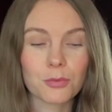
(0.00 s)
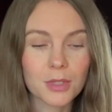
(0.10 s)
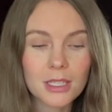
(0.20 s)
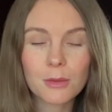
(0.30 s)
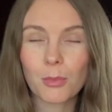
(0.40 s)

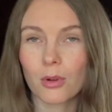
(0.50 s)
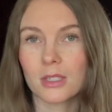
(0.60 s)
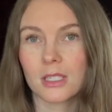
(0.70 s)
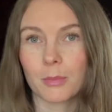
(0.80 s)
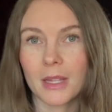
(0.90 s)
really
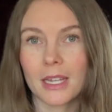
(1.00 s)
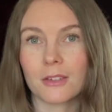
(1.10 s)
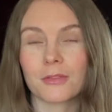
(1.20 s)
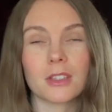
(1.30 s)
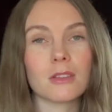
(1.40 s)
important to
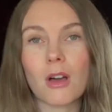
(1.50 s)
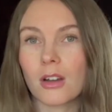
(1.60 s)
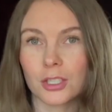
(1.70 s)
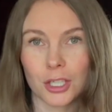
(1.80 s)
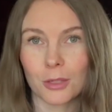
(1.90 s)
plan for the
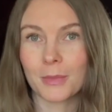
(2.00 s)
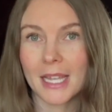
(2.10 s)
long-term